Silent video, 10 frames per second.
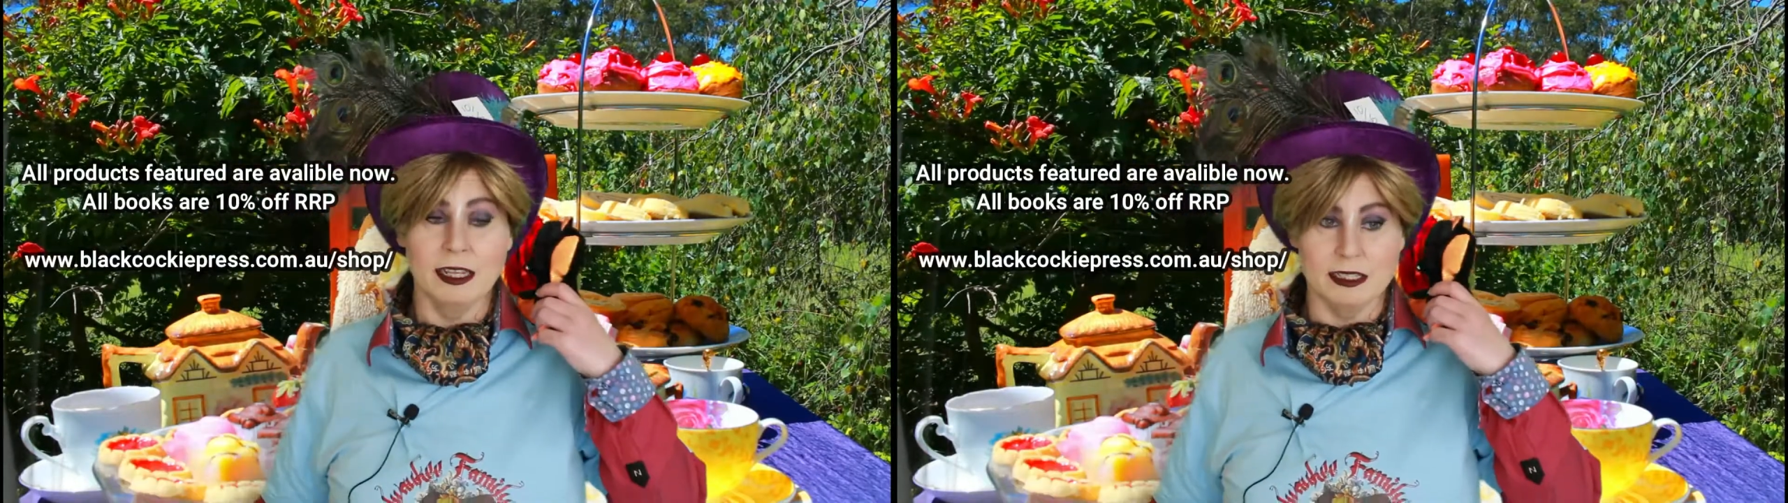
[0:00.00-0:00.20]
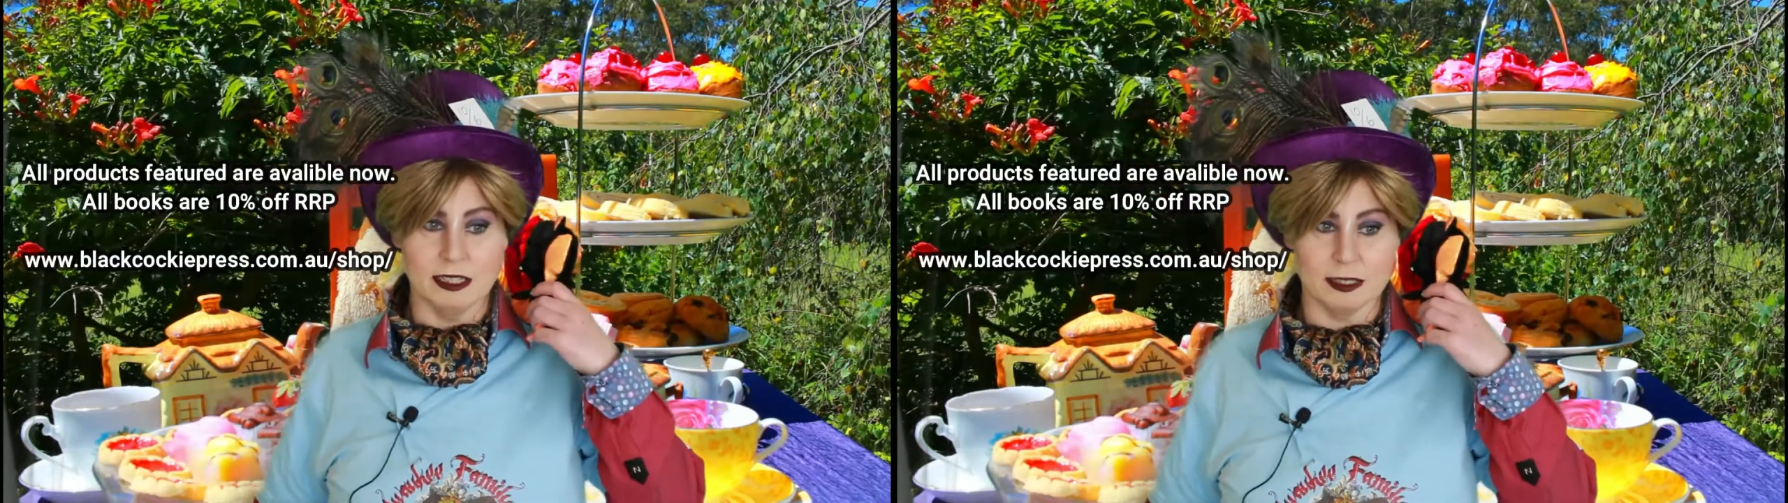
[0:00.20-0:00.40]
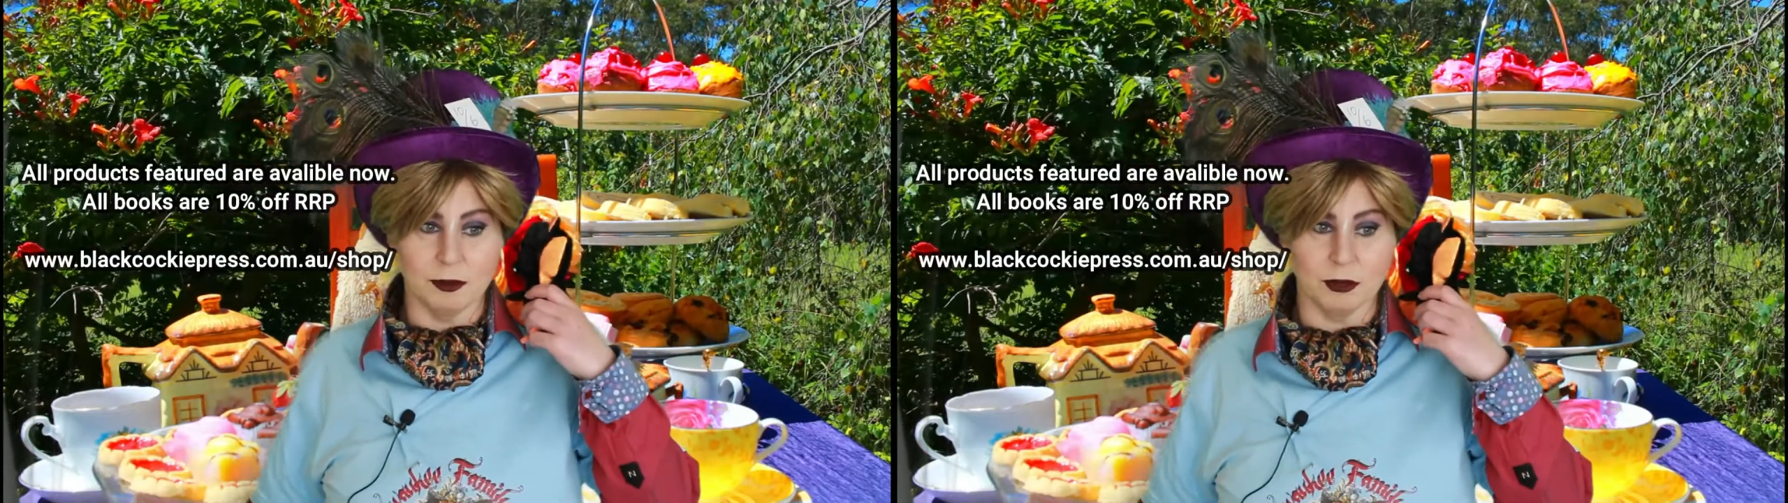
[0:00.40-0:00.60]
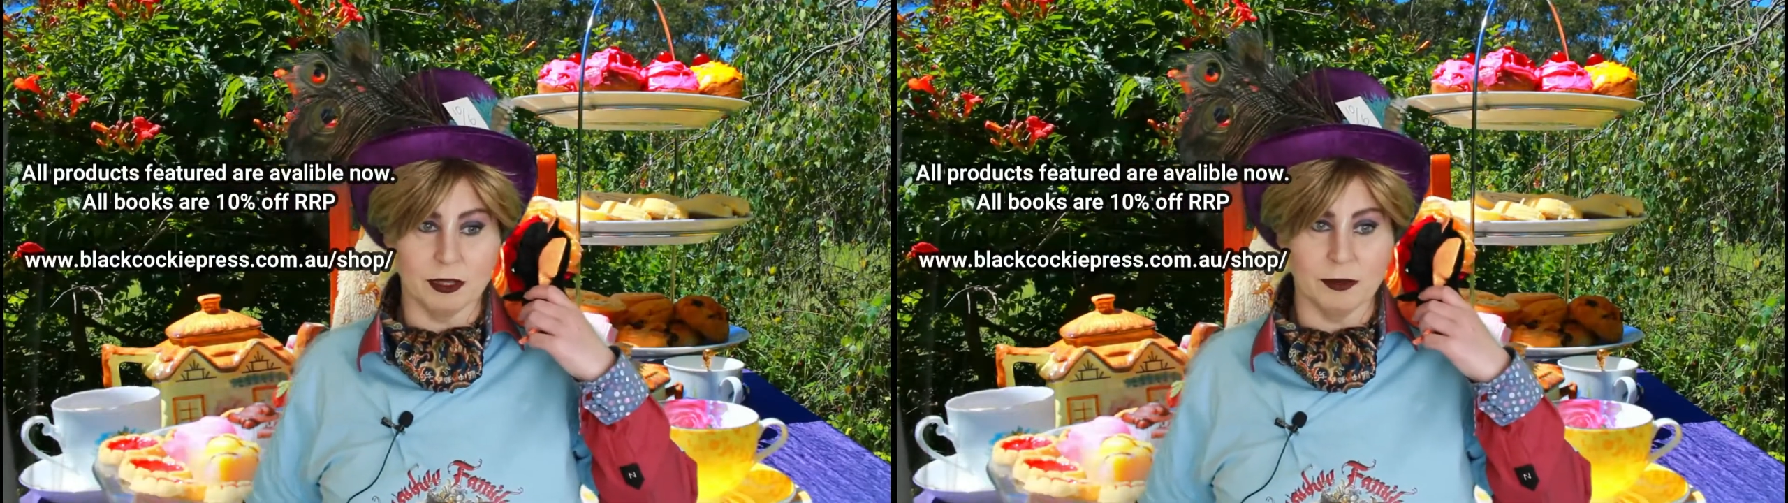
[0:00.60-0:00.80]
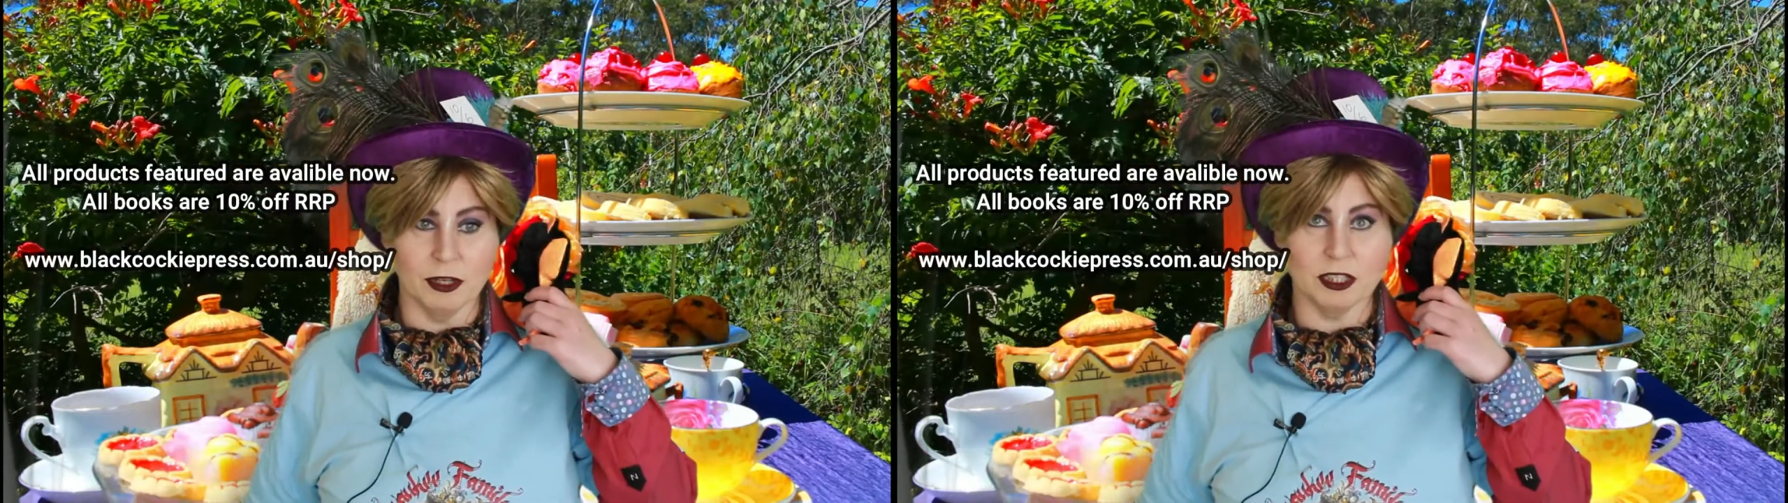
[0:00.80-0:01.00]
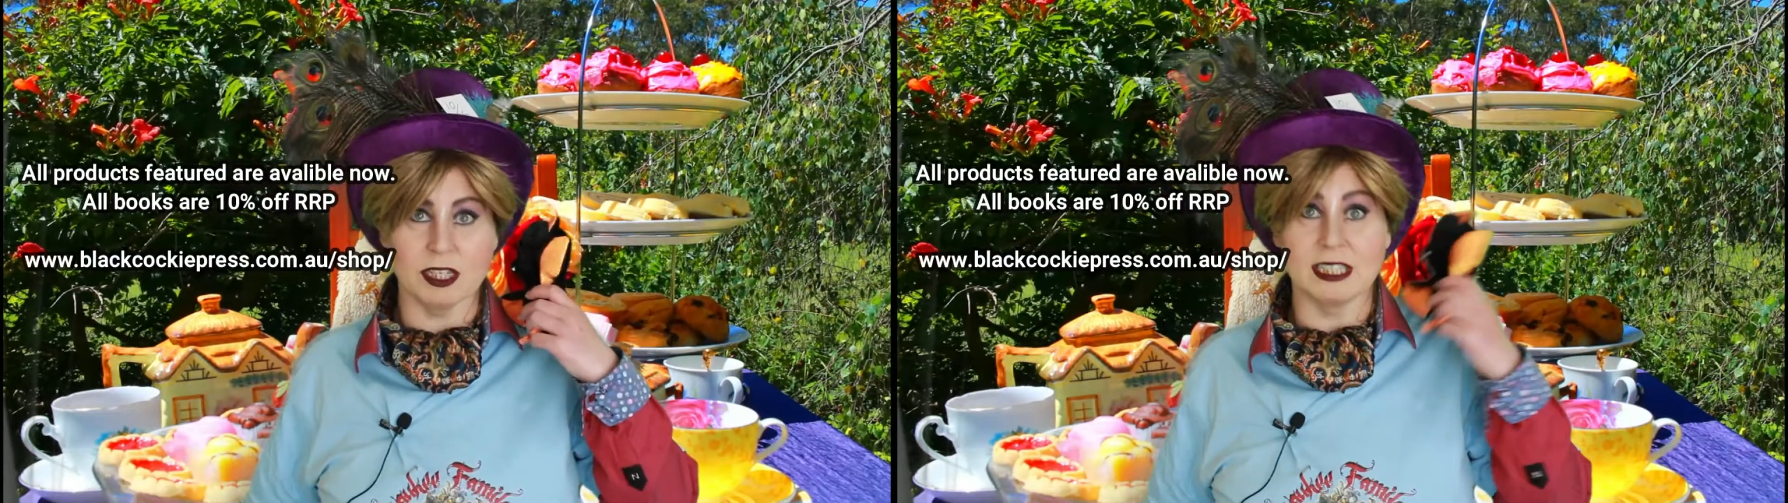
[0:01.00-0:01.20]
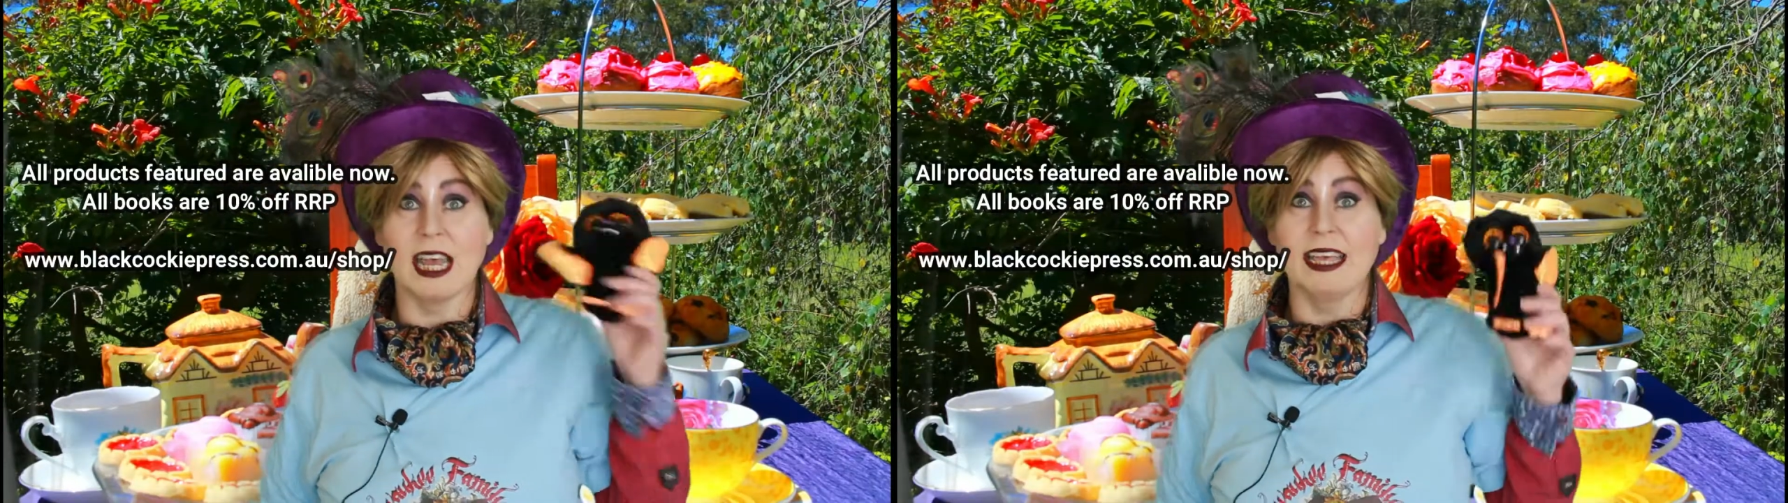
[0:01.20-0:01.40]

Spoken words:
this book with the monsters.